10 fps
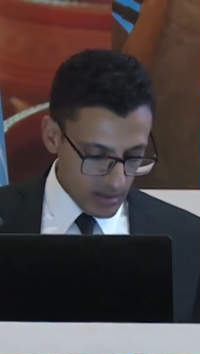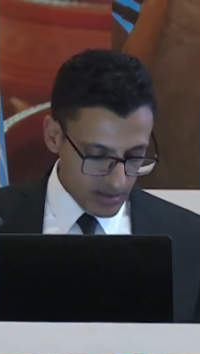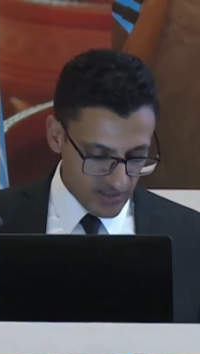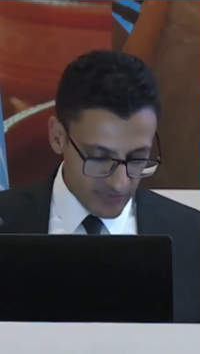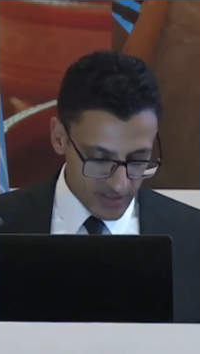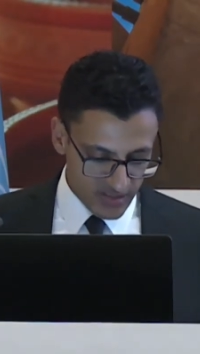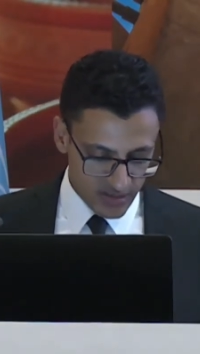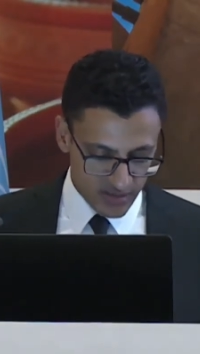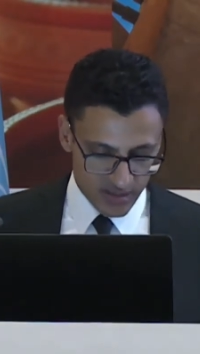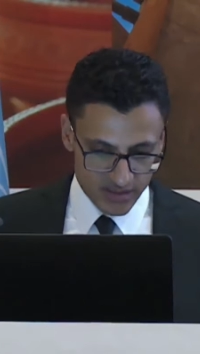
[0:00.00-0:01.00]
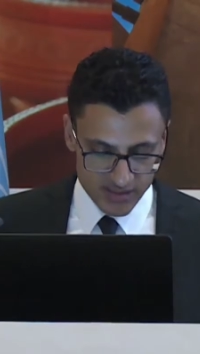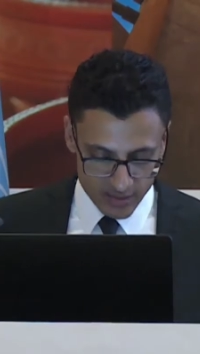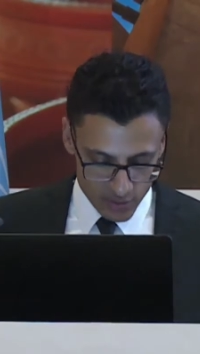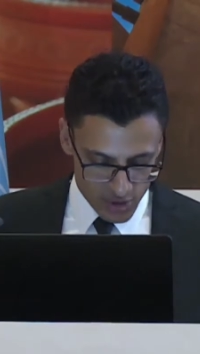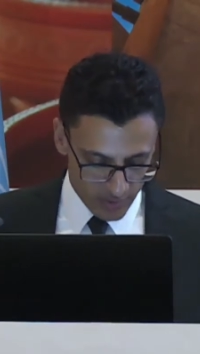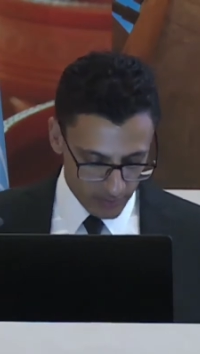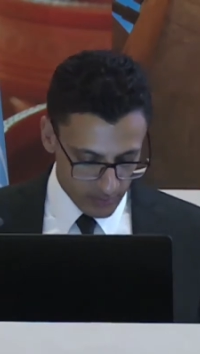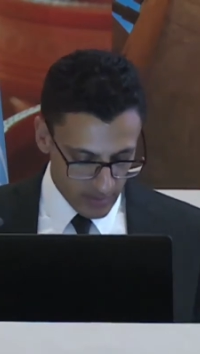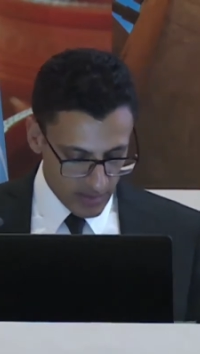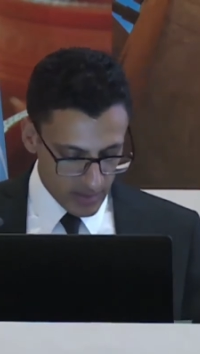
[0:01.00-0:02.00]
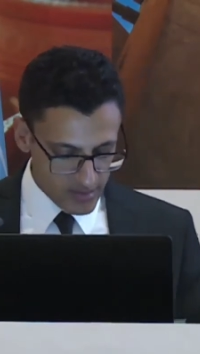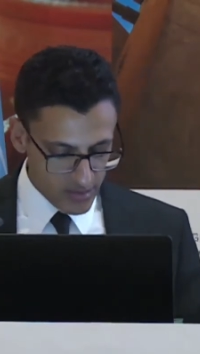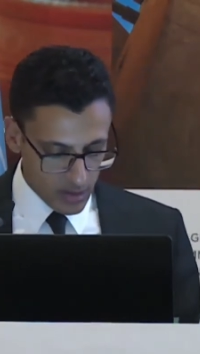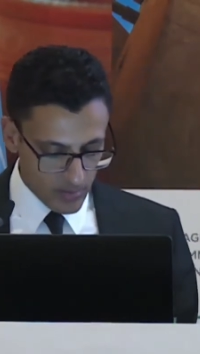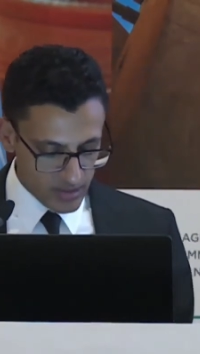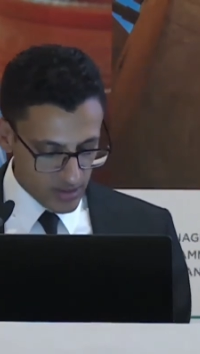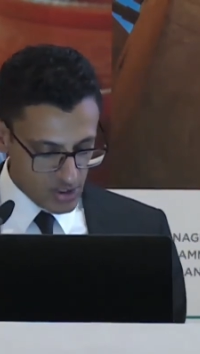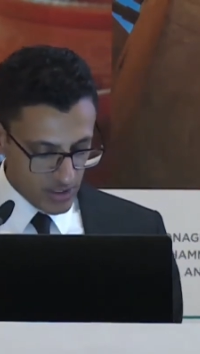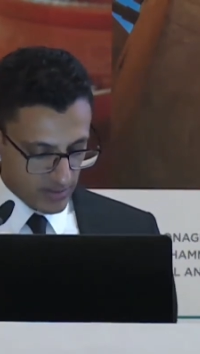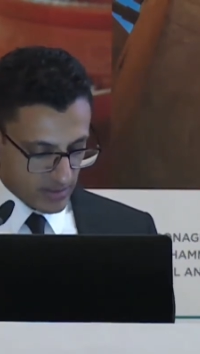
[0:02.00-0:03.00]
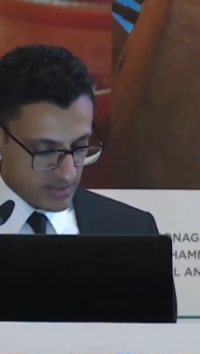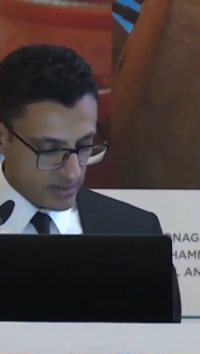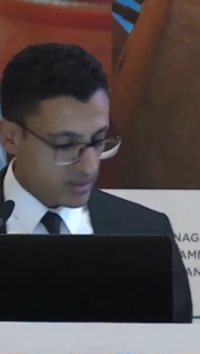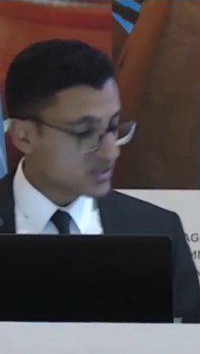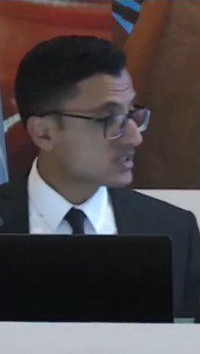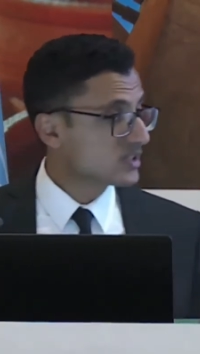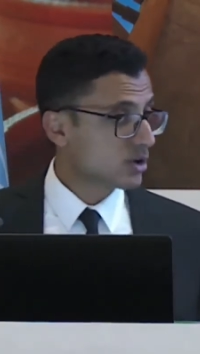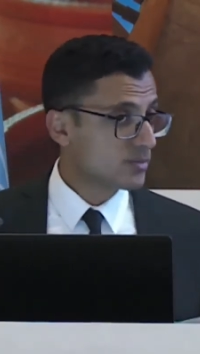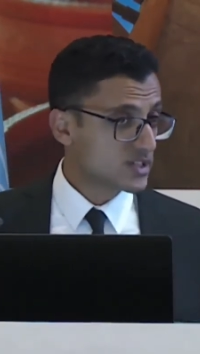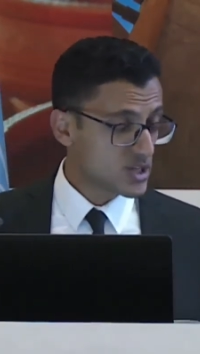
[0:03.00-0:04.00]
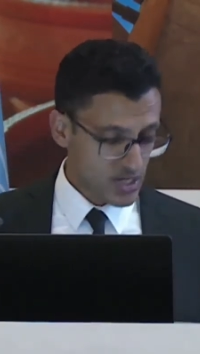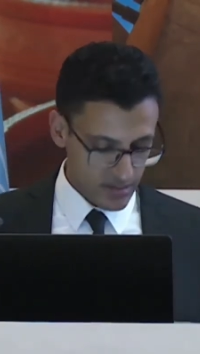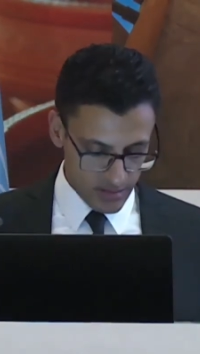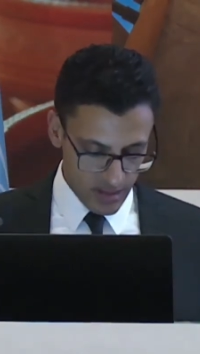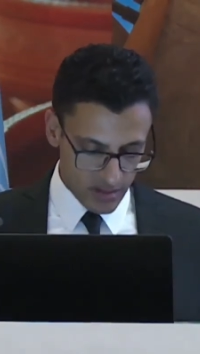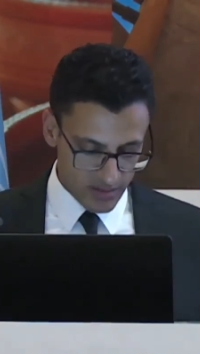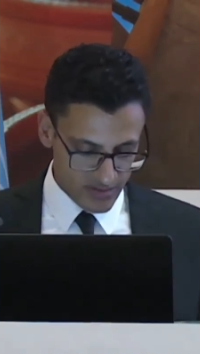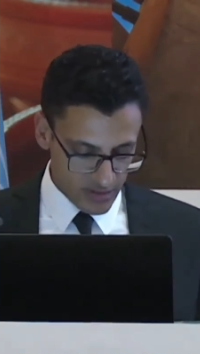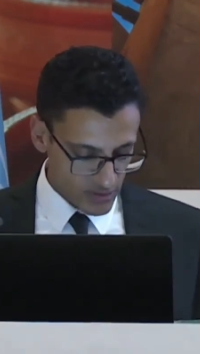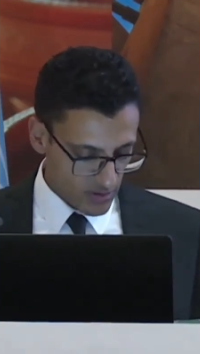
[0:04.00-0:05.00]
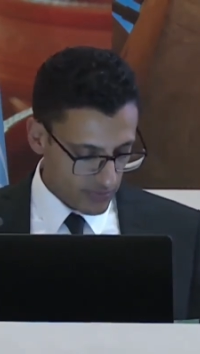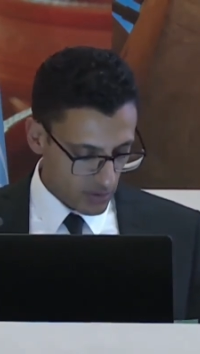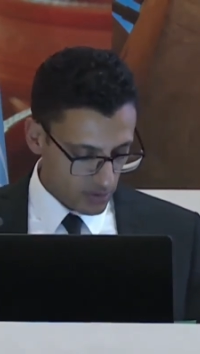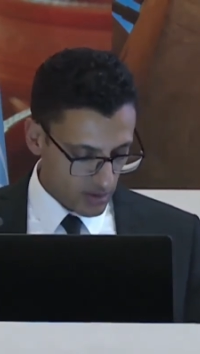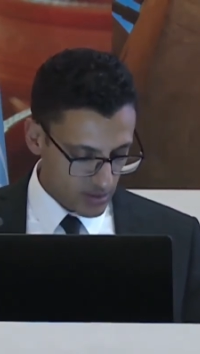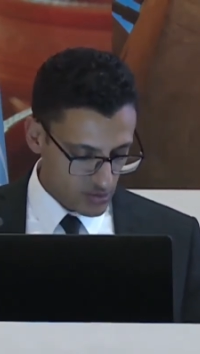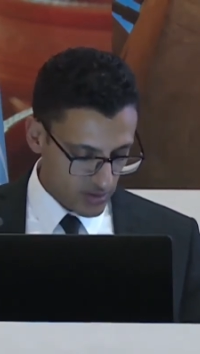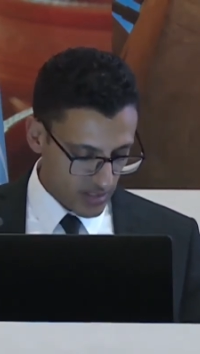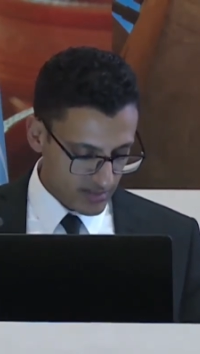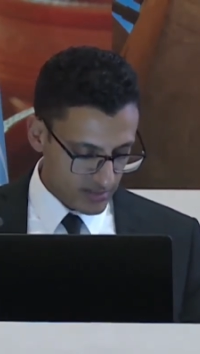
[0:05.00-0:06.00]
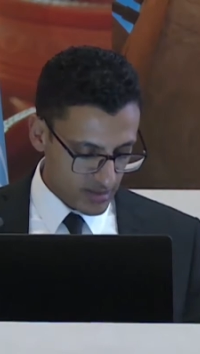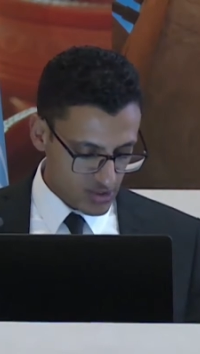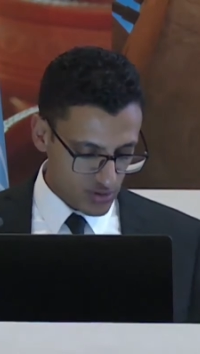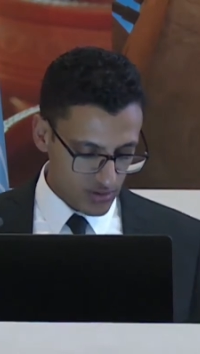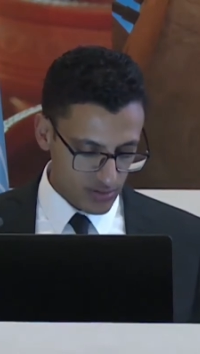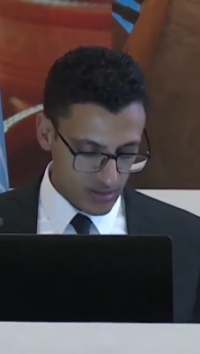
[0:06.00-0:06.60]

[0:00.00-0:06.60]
The first institution is the Documentation Center for Cultural and Natural